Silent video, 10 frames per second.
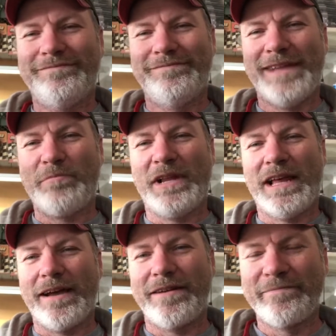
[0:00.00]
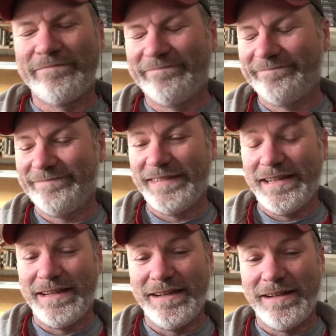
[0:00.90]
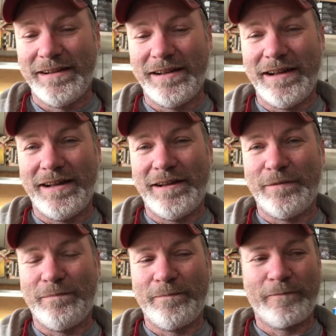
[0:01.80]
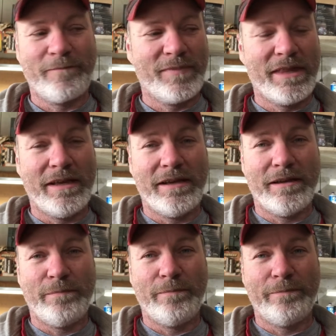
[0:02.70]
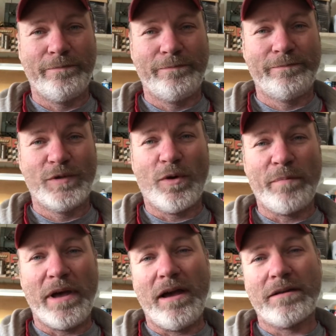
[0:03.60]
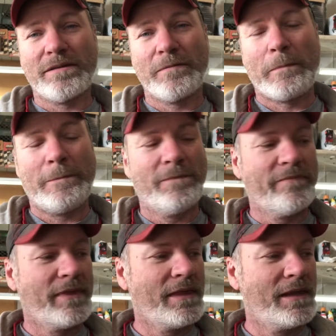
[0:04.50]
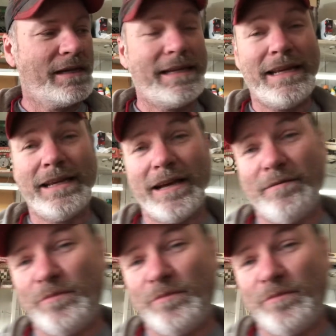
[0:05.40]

I'm a liar. The torque box did come